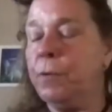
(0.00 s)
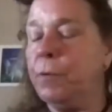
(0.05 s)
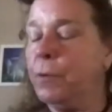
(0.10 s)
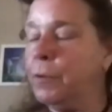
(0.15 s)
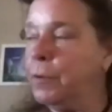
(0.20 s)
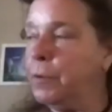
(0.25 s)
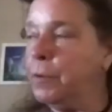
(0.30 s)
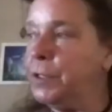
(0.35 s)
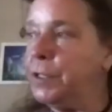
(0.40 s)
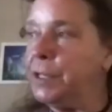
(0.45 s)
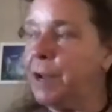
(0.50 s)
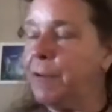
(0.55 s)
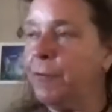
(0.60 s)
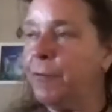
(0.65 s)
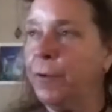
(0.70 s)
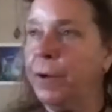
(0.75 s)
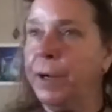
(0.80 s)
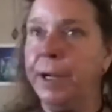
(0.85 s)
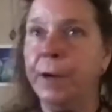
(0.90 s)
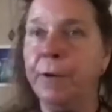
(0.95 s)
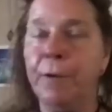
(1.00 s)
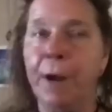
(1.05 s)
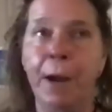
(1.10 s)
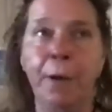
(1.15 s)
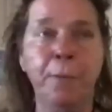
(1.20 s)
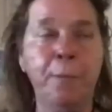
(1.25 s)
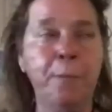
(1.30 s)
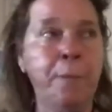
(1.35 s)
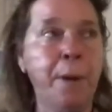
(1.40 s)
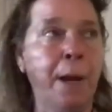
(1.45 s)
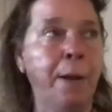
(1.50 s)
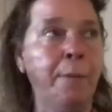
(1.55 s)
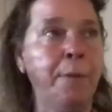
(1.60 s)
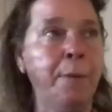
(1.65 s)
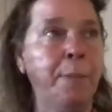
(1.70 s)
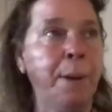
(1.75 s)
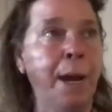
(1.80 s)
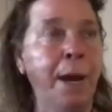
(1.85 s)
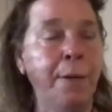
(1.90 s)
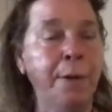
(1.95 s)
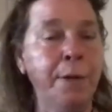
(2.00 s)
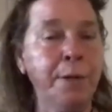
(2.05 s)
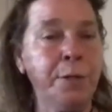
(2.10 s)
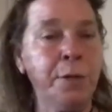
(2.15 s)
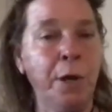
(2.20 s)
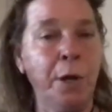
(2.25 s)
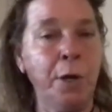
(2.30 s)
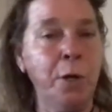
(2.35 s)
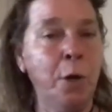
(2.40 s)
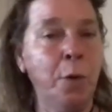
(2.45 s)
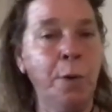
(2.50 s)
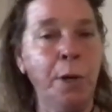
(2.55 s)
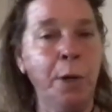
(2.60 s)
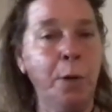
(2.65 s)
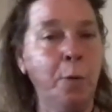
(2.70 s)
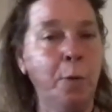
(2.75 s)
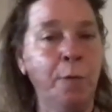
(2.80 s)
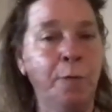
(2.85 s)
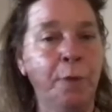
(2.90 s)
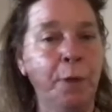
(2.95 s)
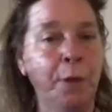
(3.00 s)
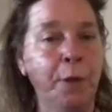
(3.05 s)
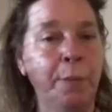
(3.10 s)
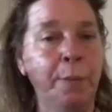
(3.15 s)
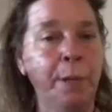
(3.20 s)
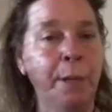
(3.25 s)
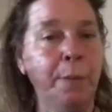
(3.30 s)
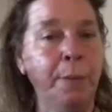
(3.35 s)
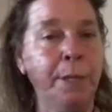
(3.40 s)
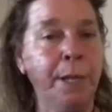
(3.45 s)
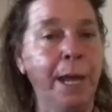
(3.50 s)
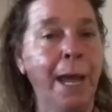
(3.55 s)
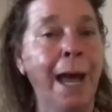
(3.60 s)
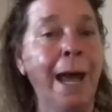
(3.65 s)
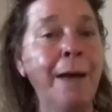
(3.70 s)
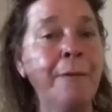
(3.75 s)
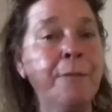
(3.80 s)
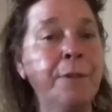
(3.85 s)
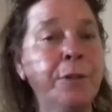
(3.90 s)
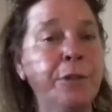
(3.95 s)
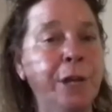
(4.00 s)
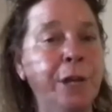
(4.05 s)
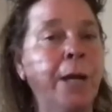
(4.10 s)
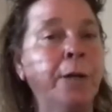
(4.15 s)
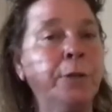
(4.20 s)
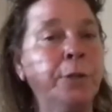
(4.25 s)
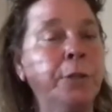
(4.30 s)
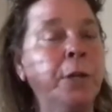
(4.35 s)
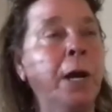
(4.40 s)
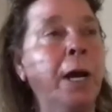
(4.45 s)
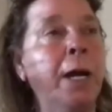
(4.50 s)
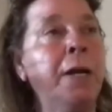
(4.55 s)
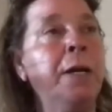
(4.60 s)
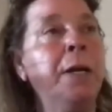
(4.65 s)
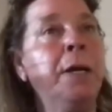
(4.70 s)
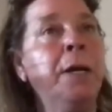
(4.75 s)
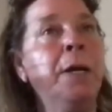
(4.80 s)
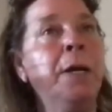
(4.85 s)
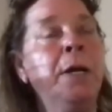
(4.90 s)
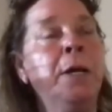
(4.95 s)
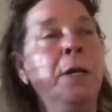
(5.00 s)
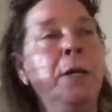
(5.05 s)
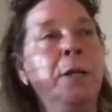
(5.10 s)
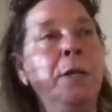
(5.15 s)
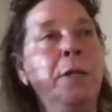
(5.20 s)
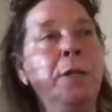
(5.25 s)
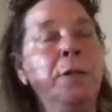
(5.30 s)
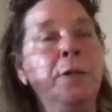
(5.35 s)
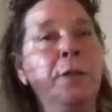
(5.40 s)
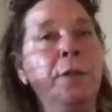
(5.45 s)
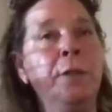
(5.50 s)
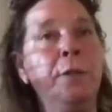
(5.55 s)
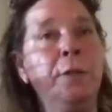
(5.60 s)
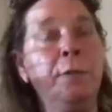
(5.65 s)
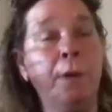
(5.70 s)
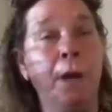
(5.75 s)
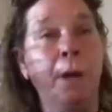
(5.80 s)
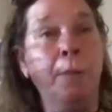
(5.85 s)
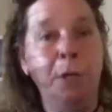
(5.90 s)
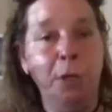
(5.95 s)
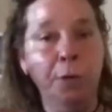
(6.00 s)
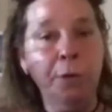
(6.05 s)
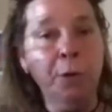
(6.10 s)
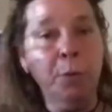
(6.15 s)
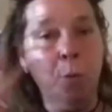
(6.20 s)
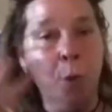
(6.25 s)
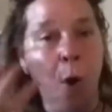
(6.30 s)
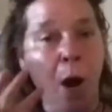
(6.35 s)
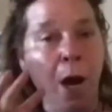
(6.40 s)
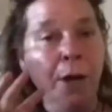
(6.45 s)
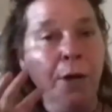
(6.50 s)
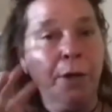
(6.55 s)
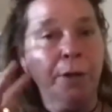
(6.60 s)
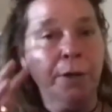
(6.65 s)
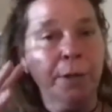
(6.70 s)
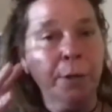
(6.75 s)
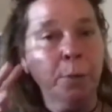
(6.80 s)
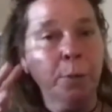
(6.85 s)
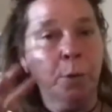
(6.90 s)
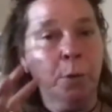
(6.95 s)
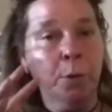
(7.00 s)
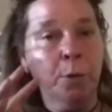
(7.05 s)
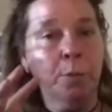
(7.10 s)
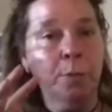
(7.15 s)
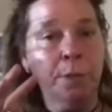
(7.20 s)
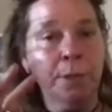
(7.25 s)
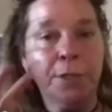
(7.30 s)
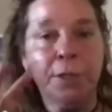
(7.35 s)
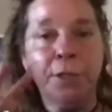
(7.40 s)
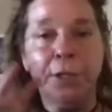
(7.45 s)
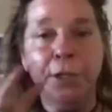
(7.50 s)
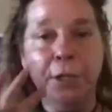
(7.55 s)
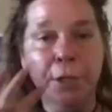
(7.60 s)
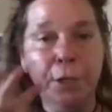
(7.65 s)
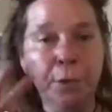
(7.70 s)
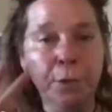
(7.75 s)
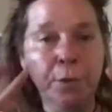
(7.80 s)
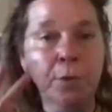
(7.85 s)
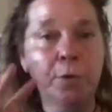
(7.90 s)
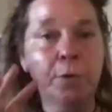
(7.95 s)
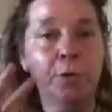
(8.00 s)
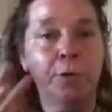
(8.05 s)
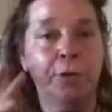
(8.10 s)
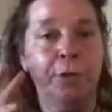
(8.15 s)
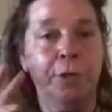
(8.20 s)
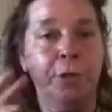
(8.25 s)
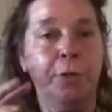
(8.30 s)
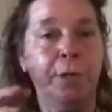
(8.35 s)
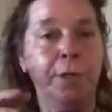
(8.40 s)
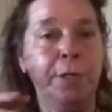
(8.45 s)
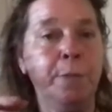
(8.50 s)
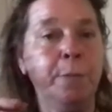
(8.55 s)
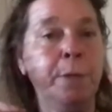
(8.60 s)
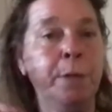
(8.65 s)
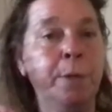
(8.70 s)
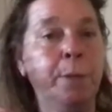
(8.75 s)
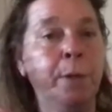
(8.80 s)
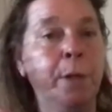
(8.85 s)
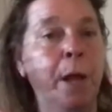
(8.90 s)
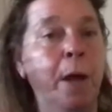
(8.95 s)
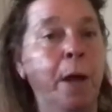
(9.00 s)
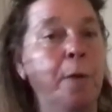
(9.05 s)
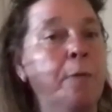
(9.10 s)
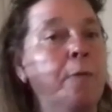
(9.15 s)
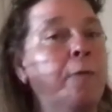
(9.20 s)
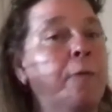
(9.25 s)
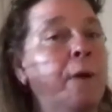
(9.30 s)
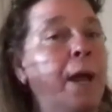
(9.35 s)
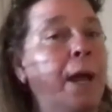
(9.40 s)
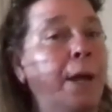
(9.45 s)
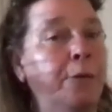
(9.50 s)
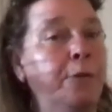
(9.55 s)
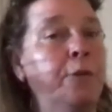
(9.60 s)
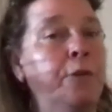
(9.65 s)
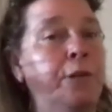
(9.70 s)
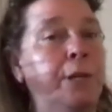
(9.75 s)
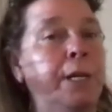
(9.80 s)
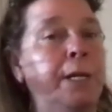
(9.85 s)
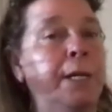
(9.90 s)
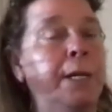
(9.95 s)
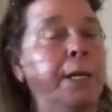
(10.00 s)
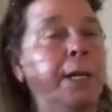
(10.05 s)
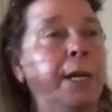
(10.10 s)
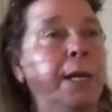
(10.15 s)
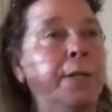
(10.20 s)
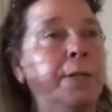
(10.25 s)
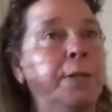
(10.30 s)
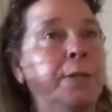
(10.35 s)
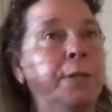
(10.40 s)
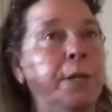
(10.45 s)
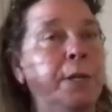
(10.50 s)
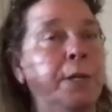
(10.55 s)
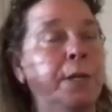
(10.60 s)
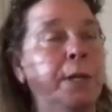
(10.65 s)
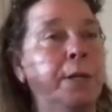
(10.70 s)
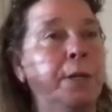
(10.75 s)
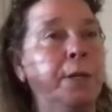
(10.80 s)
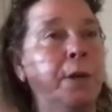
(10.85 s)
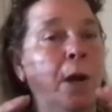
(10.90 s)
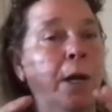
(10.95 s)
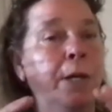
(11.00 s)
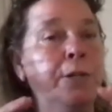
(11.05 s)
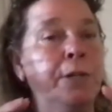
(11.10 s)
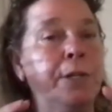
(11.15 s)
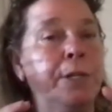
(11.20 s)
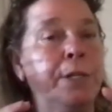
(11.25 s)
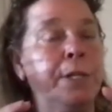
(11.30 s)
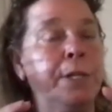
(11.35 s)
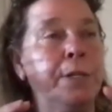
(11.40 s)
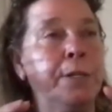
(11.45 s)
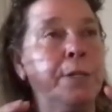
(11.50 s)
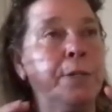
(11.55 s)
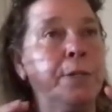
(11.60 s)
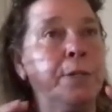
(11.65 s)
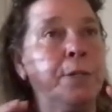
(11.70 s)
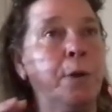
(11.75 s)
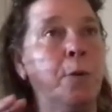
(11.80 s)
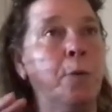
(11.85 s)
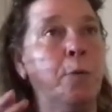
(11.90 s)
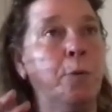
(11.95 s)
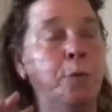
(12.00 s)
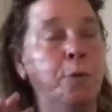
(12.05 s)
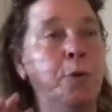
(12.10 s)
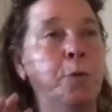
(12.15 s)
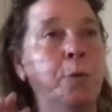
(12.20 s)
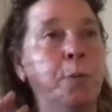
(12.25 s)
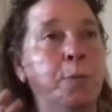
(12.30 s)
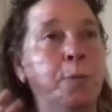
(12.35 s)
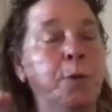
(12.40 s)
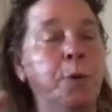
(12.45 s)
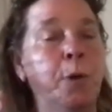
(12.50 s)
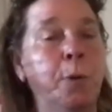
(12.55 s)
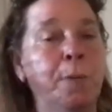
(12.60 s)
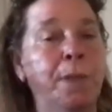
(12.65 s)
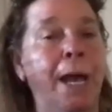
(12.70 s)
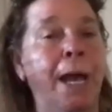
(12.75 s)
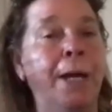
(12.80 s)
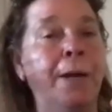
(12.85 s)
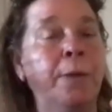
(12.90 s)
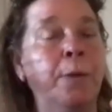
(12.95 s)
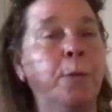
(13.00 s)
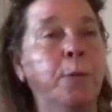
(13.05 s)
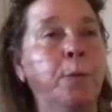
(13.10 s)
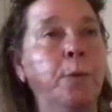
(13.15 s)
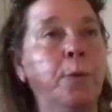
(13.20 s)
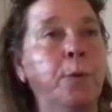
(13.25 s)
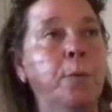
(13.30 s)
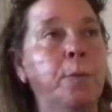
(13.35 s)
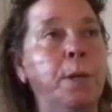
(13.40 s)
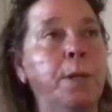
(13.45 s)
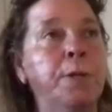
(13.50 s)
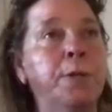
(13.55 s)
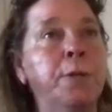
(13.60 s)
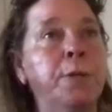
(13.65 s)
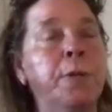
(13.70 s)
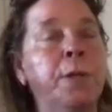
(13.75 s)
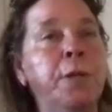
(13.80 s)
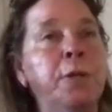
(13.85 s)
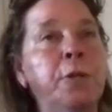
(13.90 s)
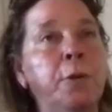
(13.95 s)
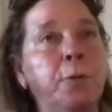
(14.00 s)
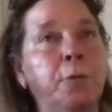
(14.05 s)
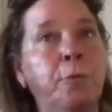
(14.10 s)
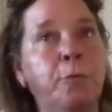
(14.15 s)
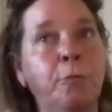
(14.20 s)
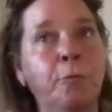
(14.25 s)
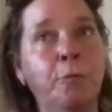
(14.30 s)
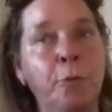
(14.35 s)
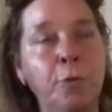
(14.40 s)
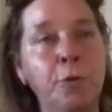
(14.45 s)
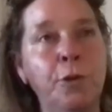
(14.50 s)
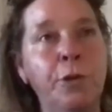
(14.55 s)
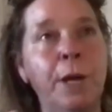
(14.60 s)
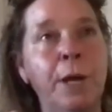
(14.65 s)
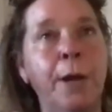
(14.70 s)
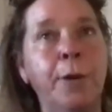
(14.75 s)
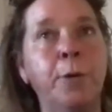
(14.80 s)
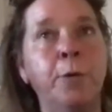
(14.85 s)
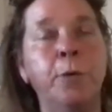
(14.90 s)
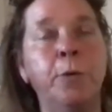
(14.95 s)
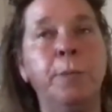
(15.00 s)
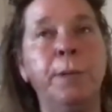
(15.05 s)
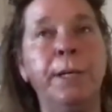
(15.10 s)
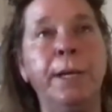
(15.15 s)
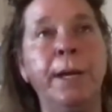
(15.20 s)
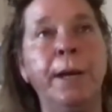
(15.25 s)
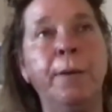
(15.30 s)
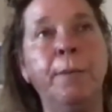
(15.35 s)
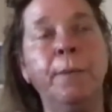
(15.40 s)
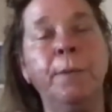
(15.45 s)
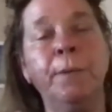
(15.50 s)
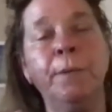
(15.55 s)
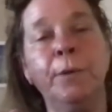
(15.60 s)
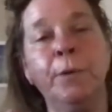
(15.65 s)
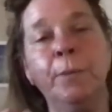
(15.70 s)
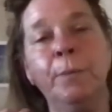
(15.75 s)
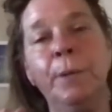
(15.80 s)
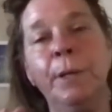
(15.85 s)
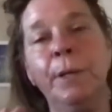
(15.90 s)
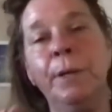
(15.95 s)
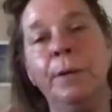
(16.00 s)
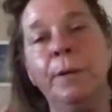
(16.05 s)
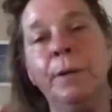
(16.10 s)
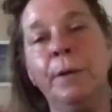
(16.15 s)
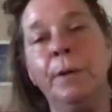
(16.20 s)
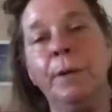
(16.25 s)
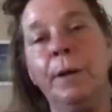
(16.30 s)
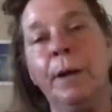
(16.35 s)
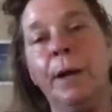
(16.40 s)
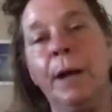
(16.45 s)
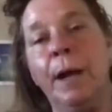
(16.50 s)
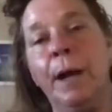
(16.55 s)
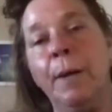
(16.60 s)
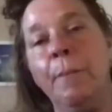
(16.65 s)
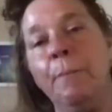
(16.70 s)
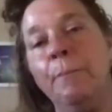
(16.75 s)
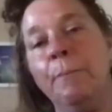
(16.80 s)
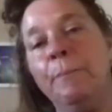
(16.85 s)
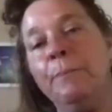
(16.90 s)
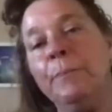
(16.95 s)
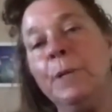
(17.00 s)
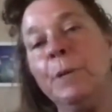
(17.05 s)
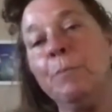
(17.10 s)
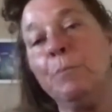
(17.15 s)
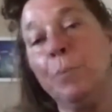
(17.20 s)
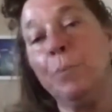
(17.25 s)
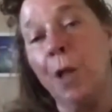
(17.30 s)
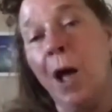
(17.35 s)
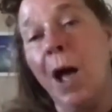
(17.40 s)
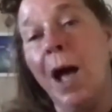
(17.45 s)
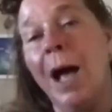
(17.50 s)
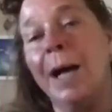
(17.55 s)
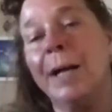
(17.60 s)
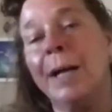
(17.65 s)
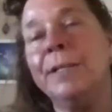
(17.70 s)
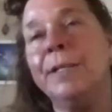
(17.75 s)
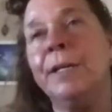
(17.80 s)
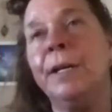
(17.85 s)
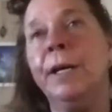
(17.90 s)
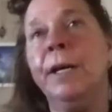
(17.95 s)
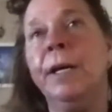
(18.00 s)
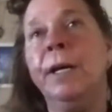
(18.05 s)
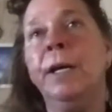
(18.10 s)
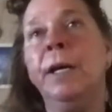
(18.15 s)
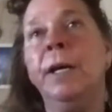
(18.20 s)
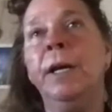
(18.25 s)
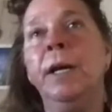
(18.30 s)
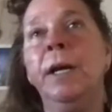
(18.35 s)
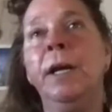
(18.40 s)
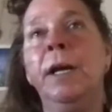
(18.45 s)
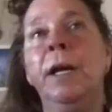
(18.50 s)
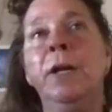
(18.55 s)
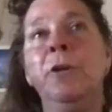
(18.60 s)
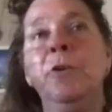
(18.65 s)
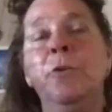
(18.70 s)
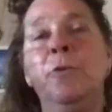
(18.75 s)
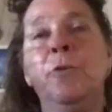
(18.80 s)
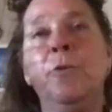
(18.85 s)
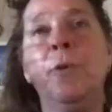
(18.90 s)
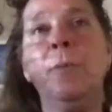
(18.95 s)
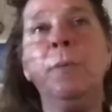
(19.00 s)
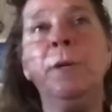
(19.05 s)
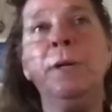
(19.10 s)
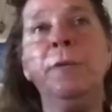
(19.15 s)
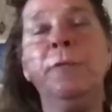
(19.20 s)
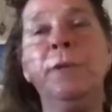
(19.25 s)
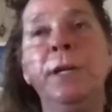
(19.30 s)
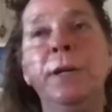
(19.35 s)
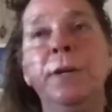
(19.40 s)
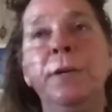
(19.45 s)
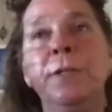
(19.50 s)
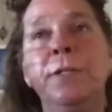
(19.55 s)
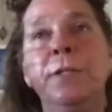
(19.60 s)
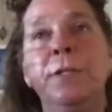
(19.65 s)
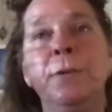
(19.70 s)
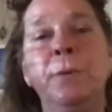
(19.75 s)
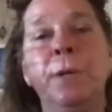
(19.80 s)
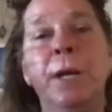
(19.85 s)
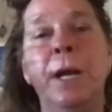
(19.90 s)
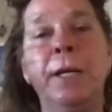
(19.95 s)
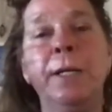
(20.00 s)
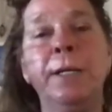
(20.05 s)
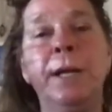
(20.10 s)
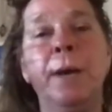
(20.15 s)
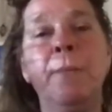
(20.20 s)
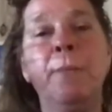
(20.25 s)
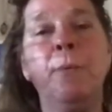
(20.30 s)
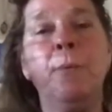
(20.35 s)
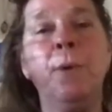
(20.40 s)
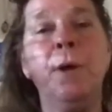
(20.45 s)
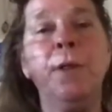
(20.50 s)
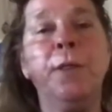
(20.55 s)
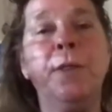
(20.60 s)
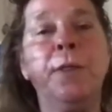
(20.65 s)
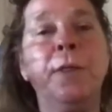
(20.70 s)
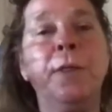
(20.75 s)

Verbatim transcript: suffering around uh, the parents not knowing if they're going to be able to have the child or not i mean you're in water in the womb it's hugely transmittable of energy in, in, in consciousness so you absorb that in the womb and so then your root chakra would become a little bit um, blocked in your formative years, you would end up with